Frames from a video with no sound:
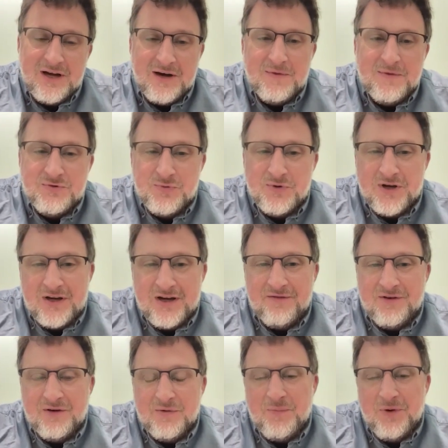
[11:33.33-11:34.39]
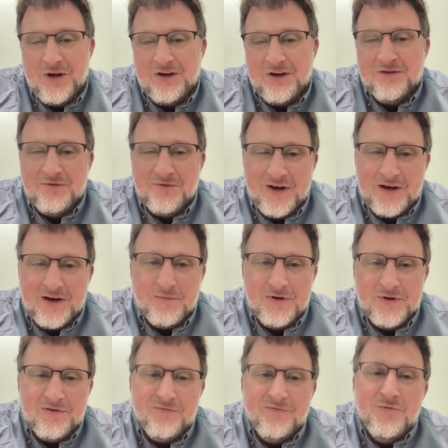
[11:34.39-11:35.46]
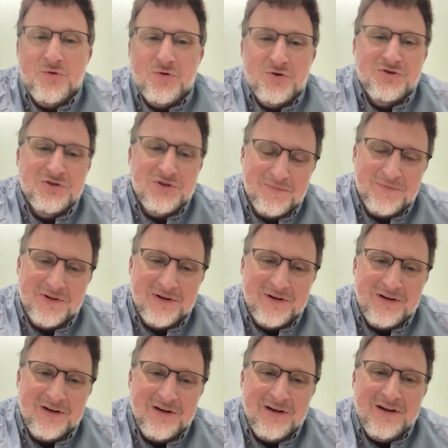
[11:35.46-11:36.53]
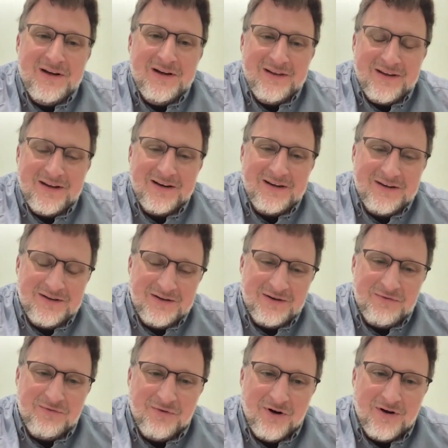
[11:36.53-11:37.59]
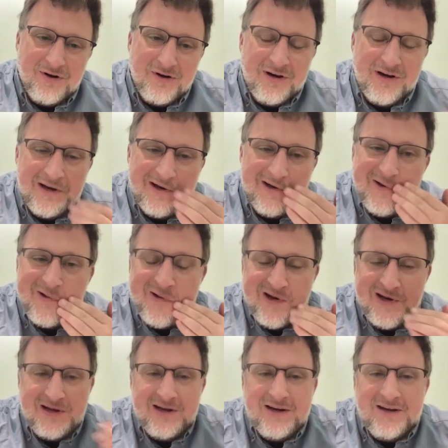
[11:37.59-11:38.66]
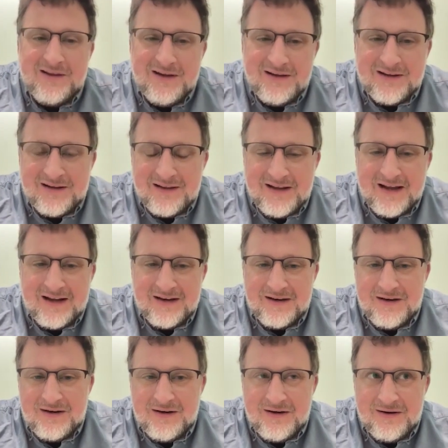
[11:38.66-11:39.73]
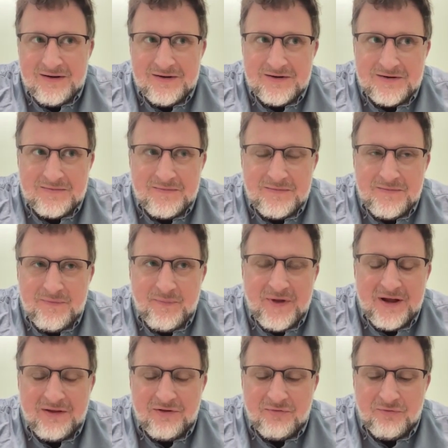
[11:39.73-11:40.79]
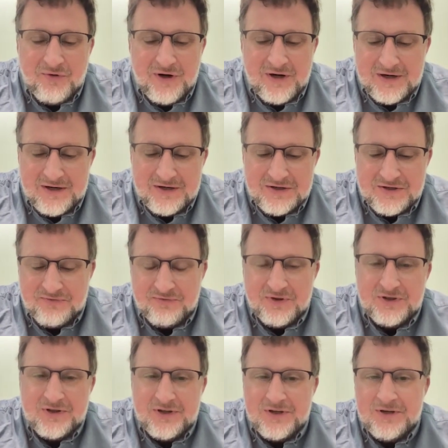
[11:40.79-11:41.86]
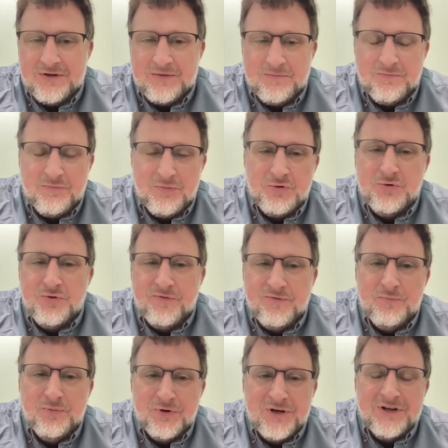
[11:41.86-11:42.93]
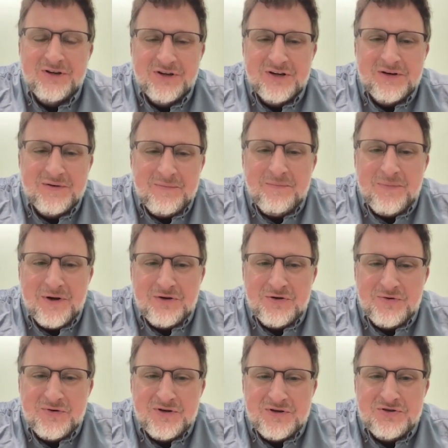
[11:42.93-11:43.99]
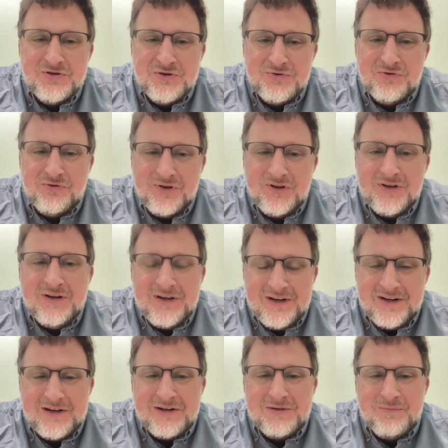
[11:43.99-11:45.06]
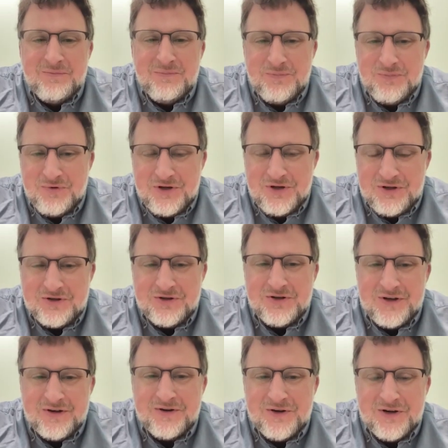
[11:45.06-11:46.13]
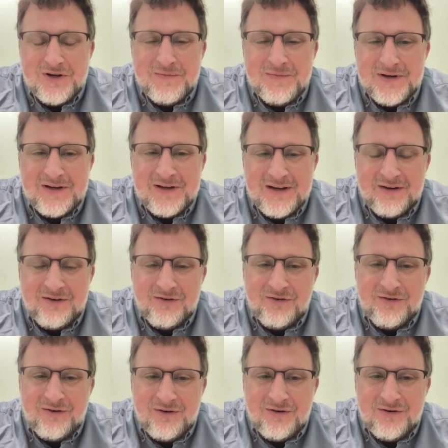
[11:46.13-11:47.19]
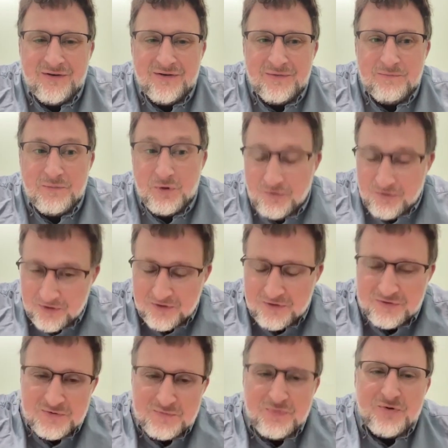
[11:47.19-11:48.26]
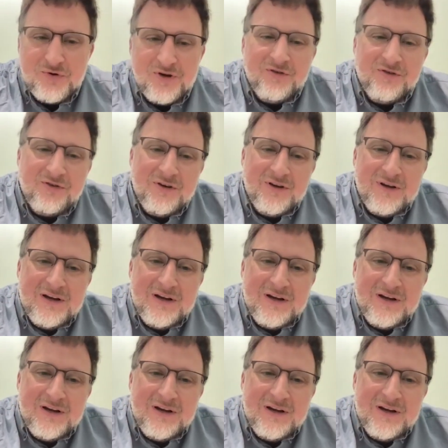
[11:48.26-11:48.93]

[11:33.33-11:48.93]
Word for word: how much would I have to pay the family for something that I did wrong? And and I think that that um, that thread is really pulled pretty tight by you and shows a pretty good argument against both of those points.